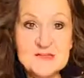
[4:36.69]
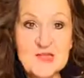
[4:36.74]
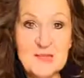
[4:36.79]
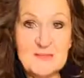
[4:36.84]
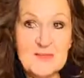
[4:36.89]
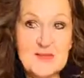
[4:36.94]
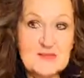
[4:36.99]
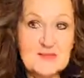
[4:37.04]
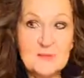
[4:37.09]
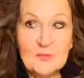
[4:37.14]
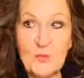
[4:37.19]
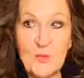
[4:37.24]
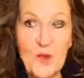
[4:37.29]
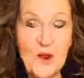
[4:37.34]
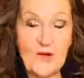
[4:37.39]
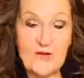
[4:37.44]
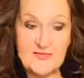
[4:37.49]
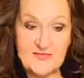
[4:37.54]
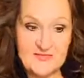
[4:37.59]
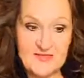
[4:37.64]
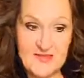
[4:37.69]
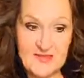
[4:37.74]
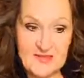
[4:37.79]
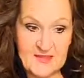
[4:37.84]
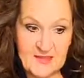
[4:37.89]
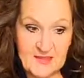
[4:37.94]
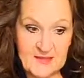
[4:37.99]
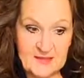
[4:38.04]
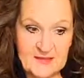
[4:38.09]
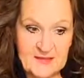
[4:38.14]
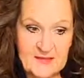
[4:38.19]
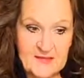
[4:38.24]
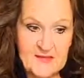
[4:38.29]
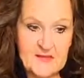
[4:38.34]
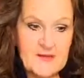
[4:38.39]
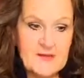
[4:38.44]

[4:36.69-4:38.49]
That means our thinking,